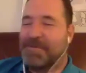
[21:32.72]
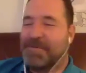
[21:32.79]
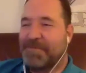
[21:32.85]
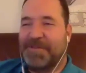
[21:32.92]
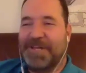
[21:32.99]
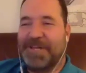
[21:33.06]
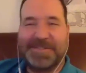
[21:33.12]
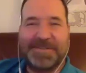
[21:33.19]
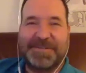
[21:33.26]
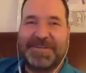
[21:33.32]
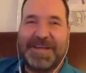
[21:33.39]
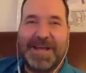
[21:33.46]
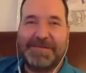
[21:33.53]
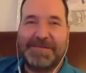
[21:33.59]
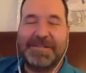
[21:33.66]
my pleasure.
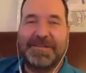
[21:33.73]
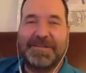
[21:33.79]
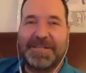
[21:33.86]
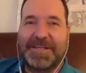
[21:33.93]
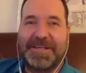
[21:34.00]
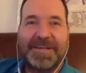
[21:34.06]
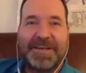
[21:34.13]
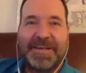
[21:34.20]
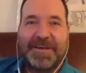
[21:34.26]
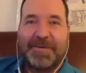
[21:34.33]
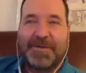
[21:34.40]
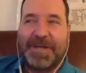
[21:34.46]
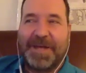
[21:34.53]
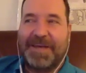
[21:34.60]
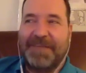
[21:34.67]
Absolutely.
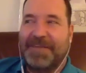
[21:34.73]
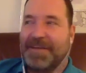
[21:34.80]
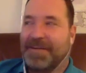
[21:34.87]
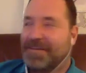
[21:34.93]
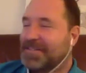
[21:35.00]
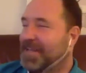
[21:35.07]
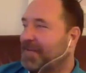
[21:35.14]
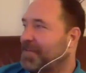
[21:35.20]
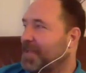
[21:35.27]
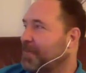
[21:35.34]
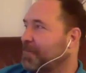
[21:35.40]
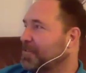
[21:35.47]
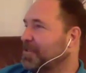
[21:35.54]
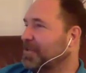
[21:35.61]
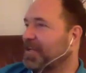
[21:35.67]
When I have the
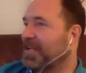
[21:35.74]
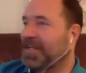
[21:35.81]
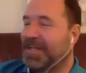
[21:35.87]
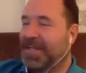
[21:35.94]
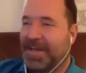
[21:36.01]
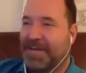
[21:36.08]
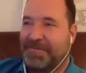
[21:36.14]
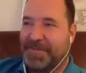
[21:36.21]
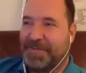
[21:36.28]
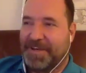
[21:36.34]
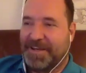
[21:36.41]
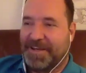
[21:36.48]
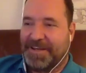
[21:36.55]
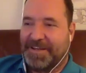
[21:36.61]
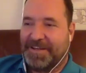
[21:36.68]
opportunity to have
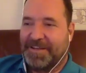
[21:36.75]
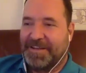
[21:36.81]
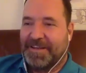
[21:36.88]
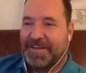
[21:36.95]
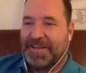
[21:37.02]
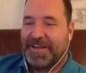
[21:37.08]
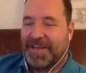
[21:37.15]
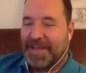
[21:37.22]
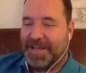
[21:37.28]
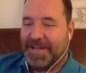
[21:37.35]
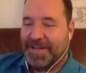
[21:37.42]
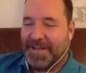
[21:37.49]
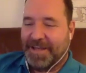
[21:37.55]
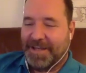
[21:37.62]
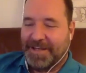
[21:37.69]

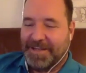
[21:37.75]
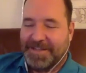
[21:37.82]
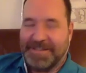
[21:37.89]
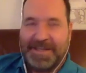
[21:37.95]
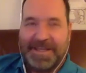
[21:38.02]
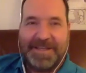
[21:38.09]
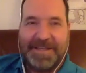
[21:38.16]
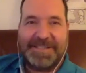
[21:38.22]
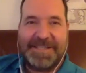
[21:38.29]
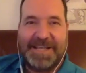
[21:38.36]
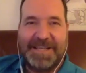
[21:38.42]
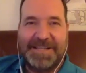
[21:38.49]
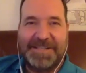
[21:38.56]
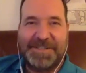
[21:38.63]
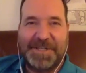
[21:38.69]
an
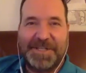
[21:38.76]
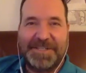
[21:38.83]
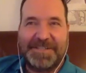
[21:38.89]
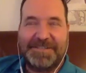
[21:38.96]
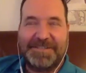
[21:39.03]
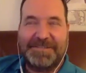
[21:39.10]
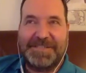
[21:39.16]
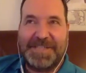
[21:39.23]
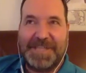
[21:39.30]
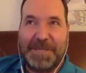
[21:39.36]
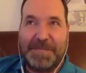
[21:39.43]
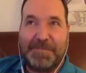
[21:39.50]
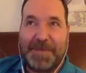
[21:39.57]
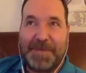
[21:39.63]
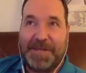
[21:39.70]
intelligent,
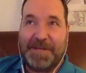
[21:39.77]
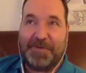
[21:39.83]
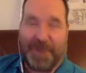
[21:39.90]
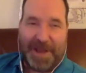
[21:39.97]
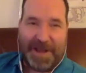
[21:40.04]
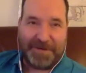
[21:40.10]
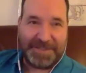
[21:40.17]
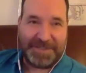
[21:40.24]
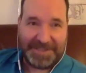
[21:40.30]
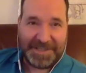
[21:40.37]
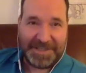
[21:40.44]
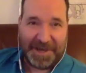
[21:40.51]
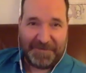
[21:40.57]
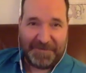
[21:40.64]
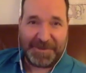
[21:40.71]
deep, and grounded
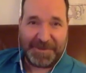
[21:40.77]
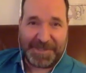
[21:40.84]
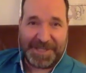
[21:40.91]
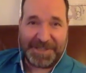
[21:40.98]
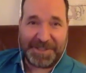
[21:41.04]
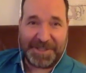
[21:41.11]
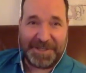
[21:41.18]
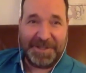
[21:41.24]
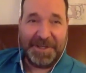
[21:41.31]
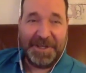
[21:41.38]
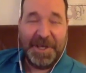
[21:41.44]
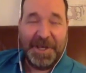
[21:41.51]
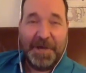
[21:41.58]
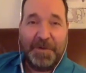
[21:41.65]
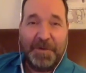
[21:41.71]
conversation
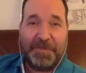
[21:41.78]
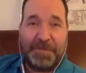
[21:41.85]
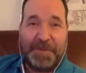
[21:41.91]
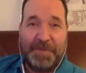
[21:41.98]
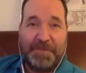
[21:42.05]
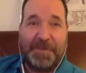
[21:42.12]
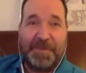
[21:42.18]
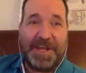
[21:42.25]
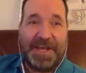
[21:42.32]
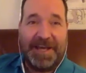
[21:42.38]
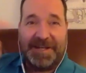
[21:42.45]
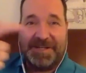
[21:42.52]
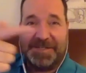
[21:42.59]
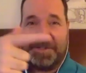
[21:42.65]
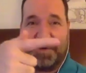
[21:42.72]
with people that I
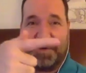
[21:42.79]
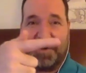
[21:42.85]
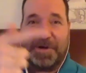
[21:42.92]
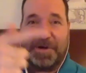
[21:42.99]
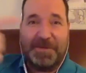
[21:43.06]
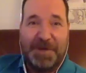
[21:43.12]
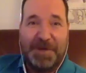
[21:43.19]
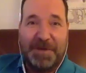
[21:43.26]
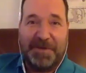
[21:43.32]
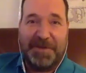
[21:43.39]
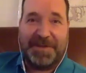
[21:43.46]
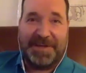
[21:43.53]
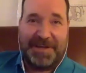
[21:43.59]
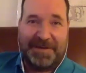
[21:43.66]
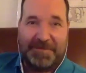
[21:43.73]
adore and people
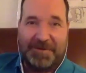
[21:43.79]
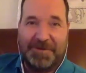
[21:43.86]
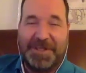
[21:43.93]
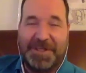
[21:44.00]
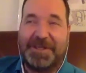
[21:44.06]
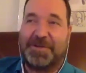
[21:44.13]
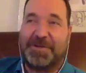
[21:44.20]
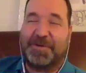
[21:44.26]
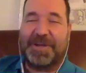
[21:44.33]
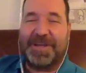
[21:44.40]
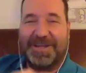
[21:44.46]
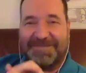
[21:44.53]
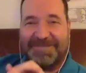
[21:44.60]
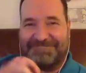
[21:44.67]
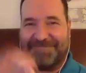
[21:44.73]
that I'm newly
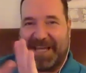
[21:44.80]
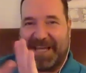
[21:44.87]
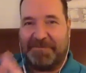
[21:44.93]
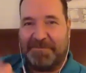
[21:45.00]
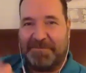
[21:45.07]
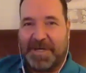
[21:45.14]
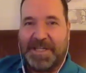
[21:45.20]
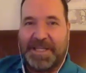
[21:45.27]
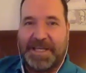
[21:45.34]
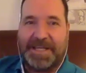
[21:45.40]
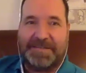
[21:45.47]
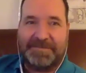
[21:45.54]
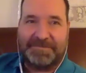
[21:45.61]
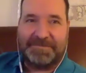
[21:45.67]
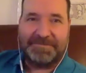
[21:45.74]
adoring, I'm all in.